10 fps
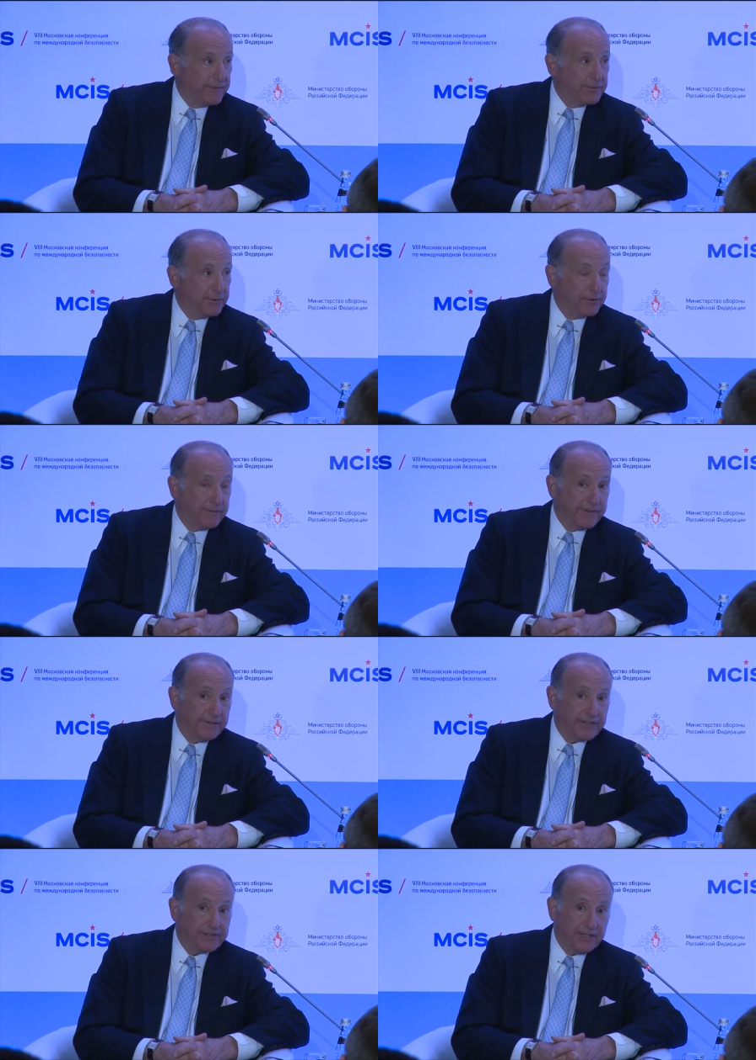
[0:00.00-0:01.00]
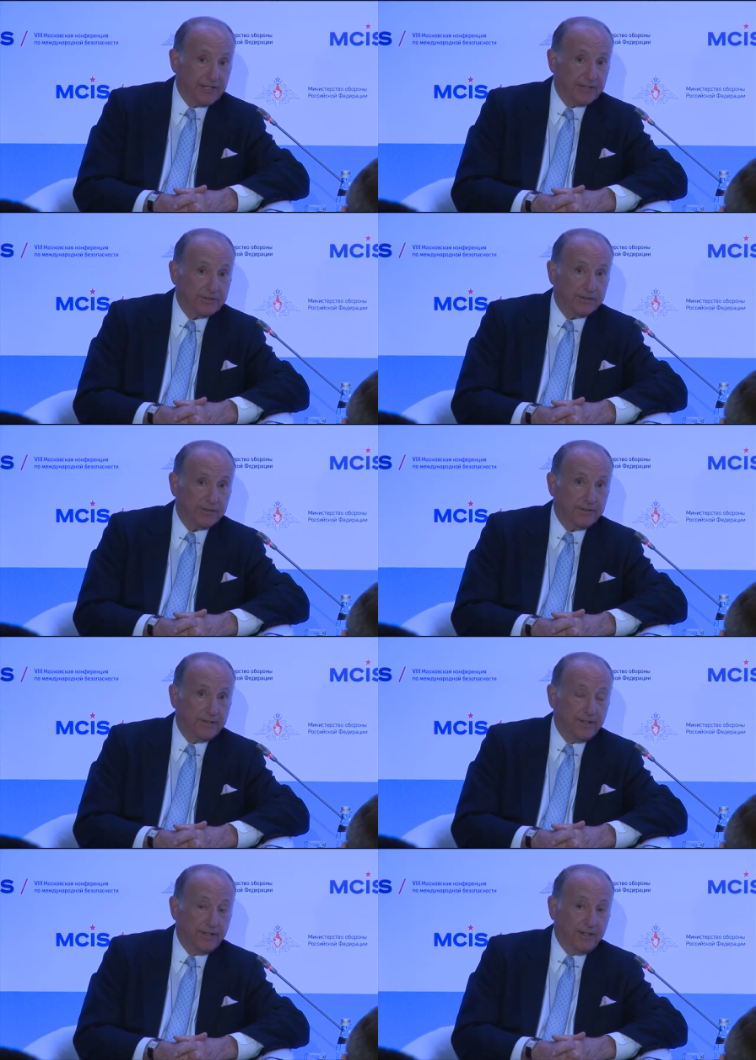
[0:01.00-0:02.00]
Bureau of Investigation.
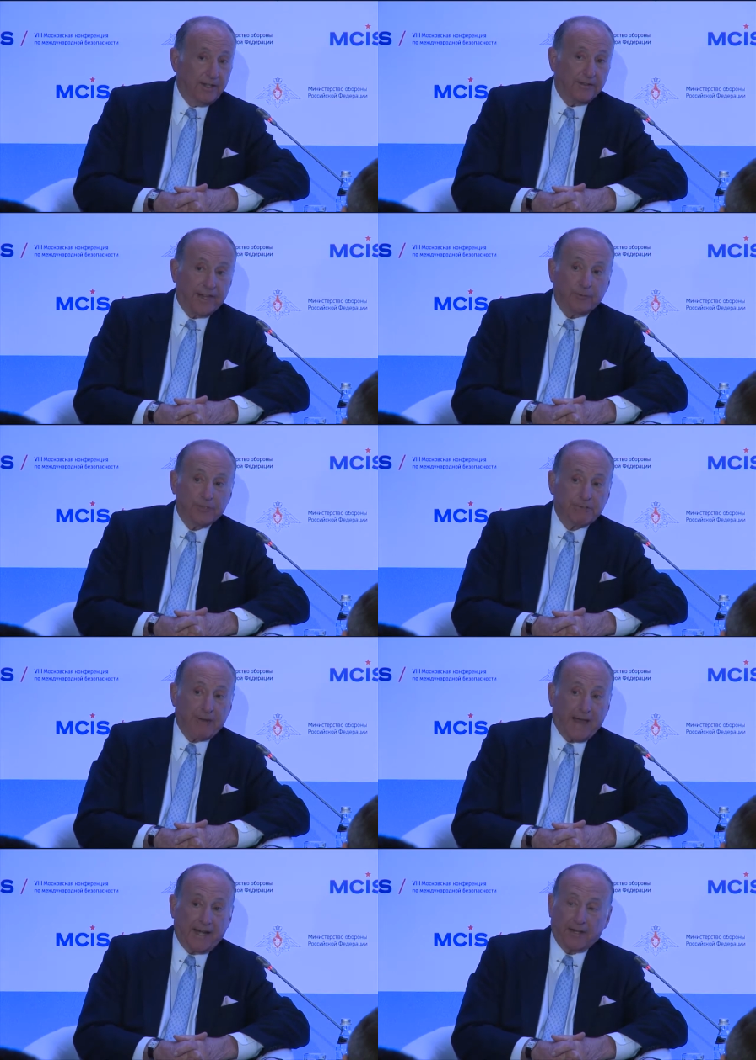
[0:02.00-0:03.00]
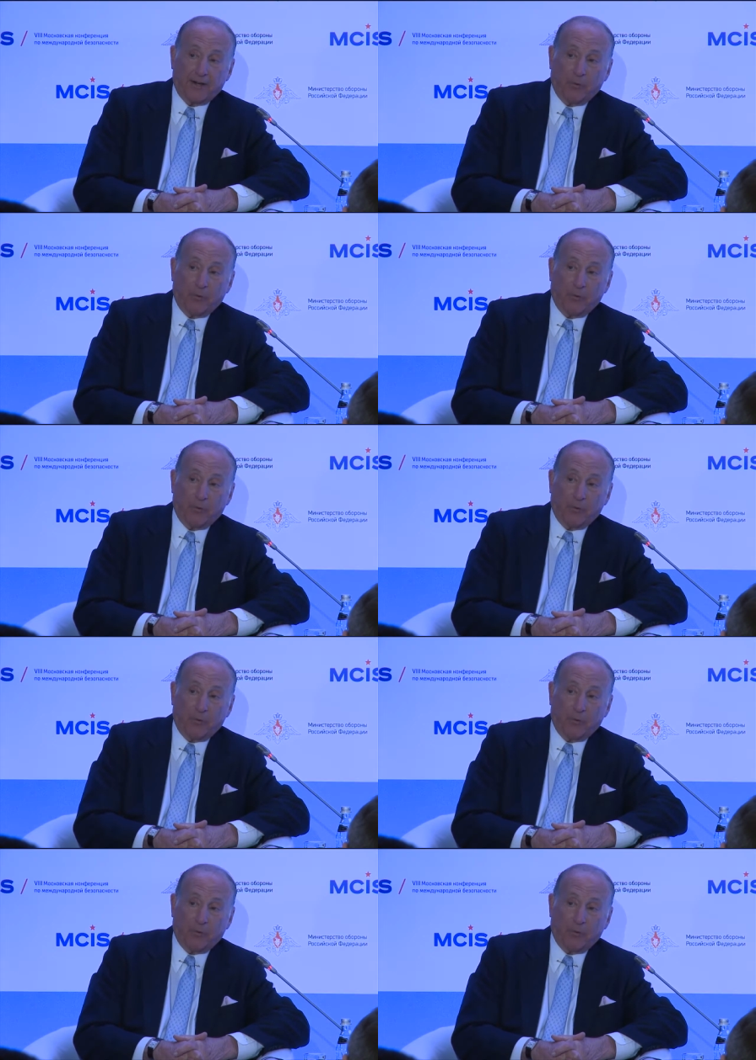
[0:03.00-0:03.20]
That was panic on a